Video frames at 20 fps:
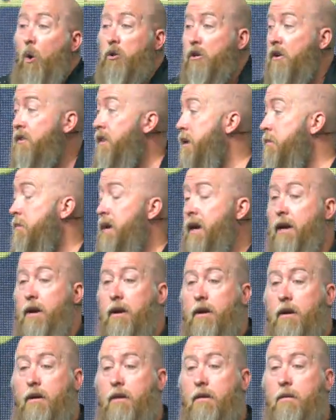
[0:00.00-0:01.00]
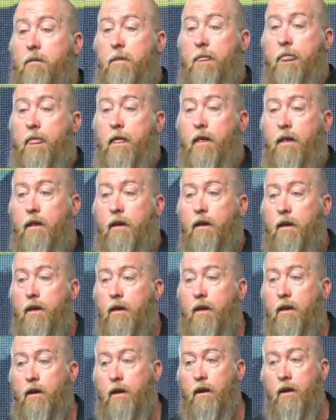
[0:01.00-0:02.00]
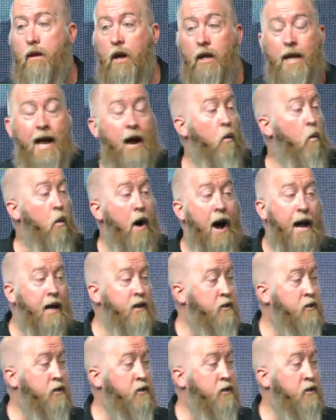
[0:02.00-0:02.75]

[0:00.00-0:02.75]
older than me, a lot